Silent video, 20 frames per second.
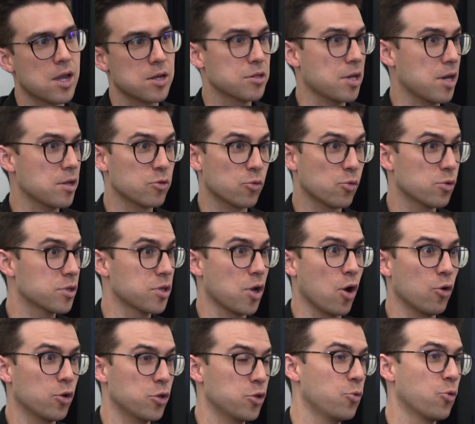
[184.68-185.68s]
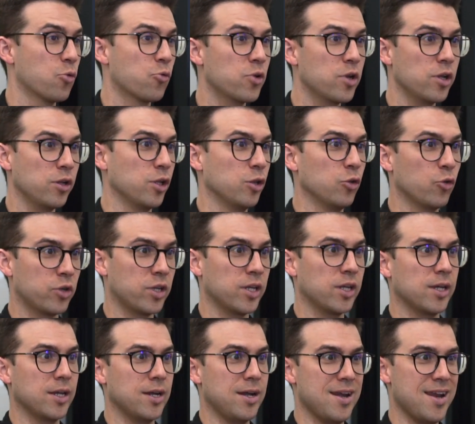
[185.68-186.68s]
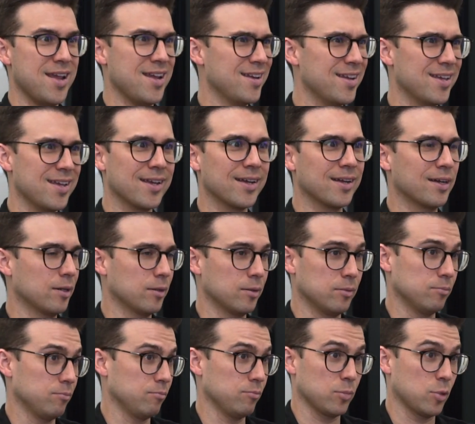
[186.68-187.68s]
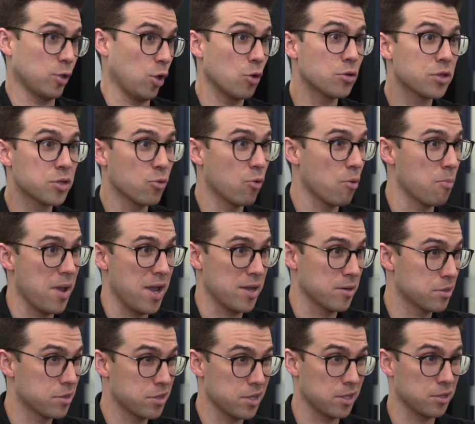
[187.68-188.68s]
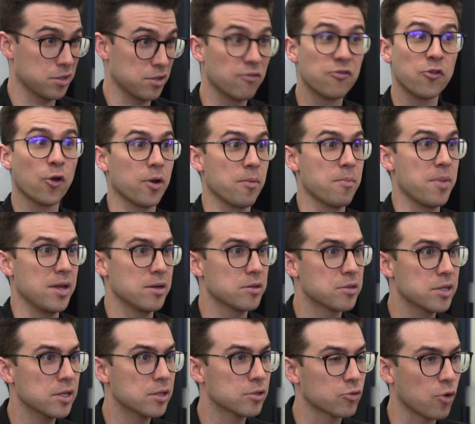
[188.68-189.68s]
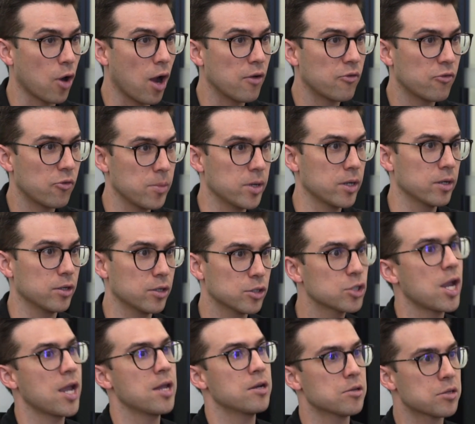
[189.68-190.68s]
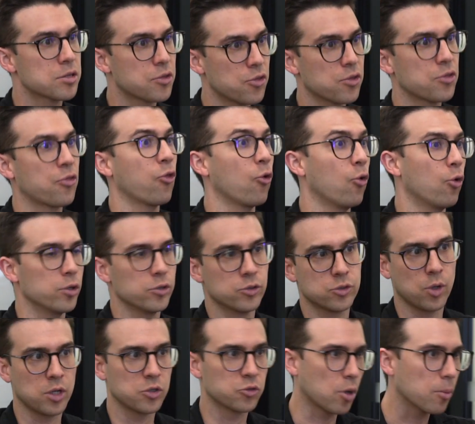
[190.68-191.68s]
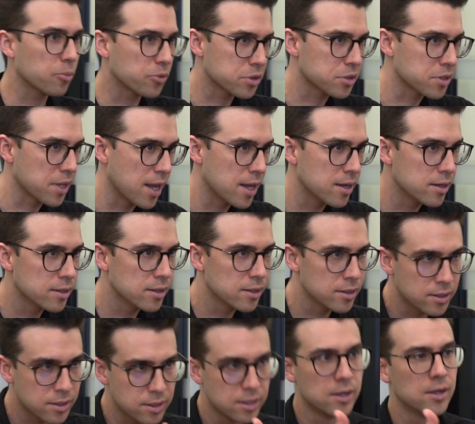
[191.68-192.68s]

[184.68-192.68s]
And so as a result, you were really looking at needing close to a Band 6, if not a Band 6, right, from English. Hence the thought, do I drop to standard?